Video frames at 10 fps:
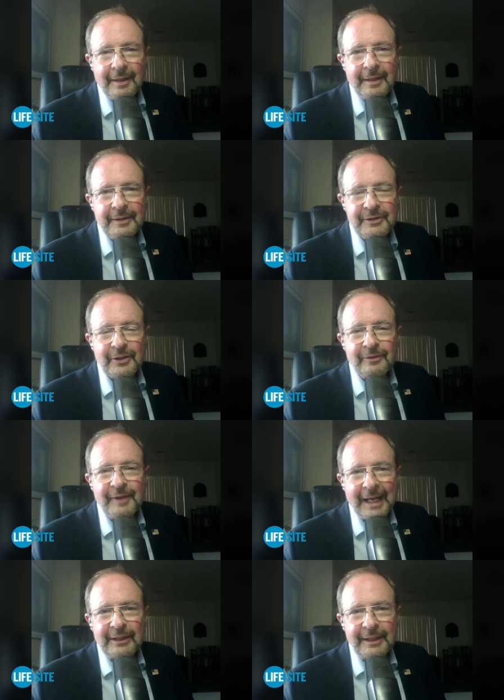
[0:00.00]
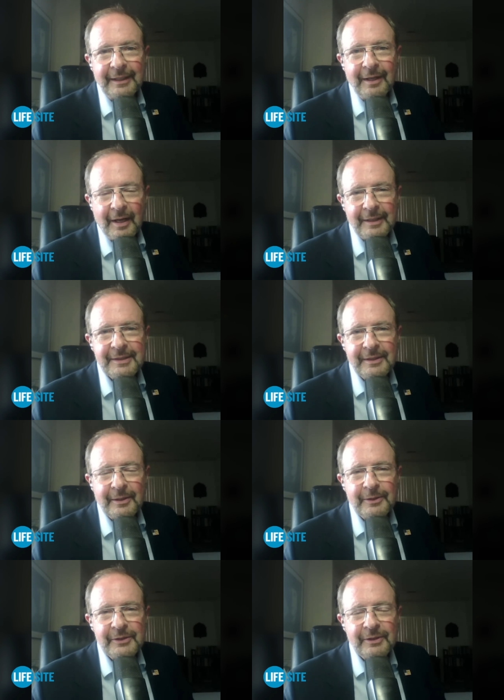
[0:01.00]
surveilling us.
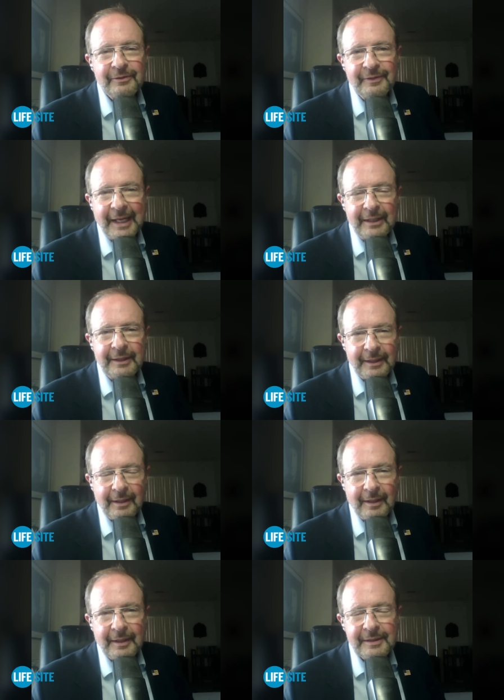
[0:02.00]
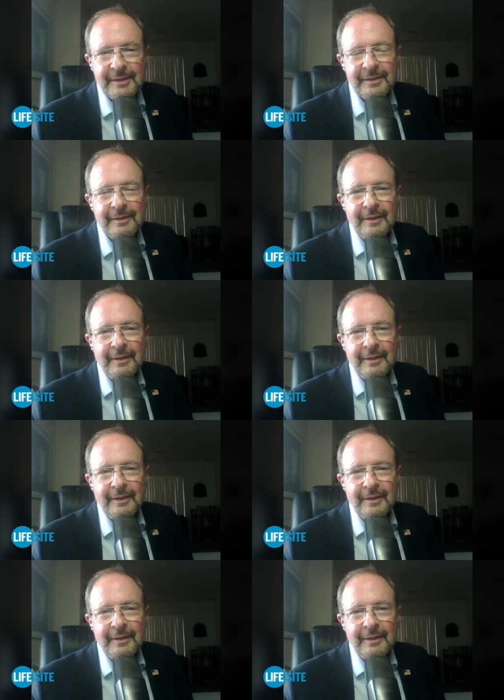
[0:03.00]
They're surveilling us